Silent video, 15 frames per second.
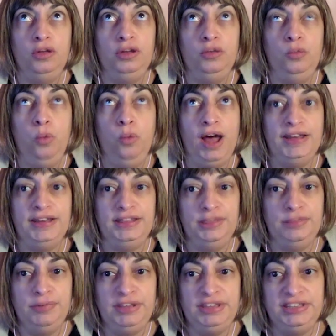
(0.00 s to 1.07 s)
why
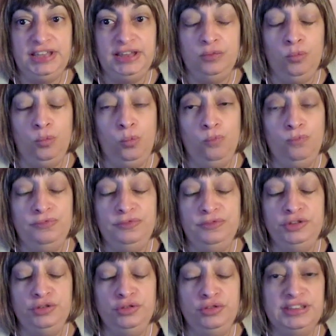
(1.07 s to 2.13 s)
did the Big Ten
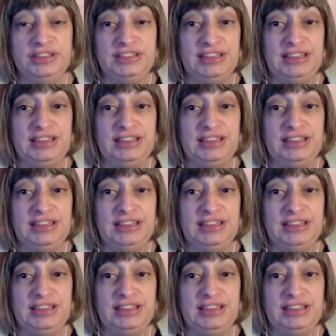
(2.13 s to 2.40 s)
do this